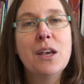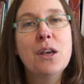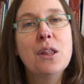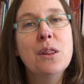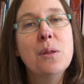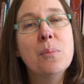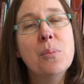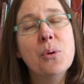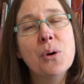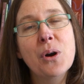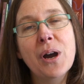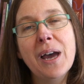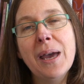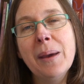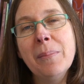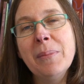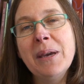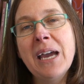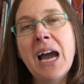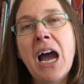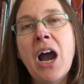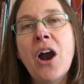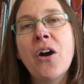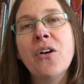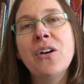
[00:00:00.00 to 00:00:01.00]
The book I am
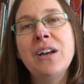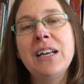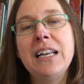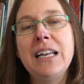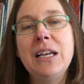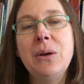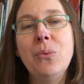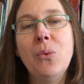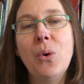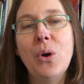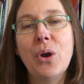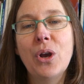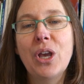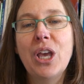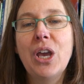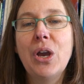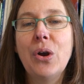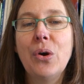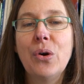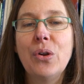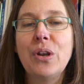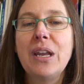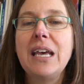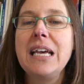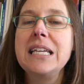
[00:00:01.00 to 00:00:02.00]
currently working
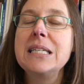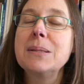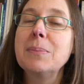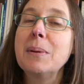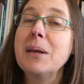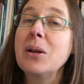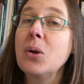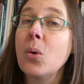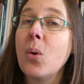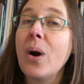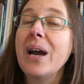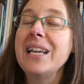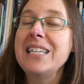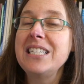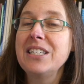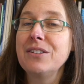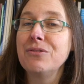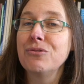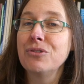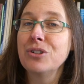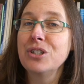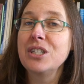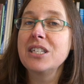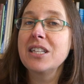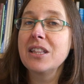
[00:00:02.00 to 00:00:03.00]
on has been quite
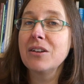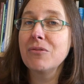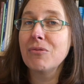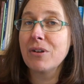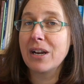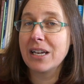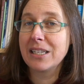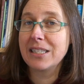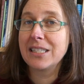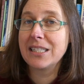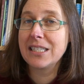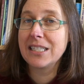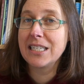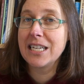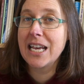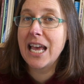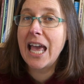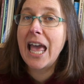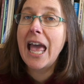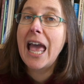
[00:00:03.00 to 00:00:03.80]
different to the rest,